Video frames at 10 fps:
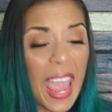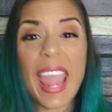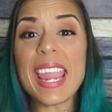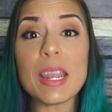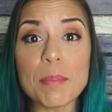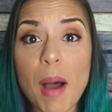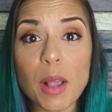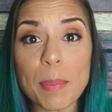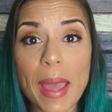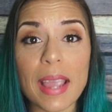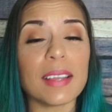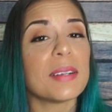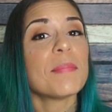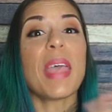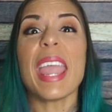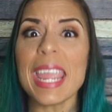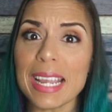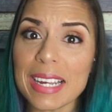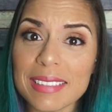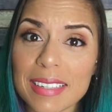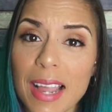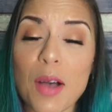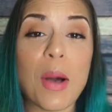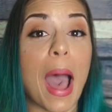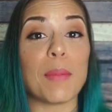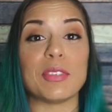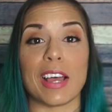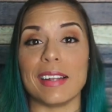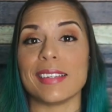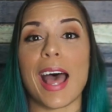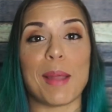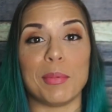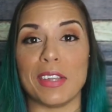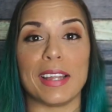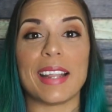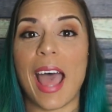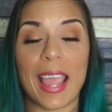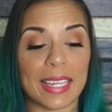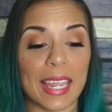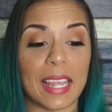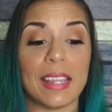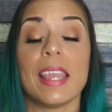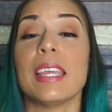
And Monk Pack and Good To Go. I'm done, I'm done, I can't.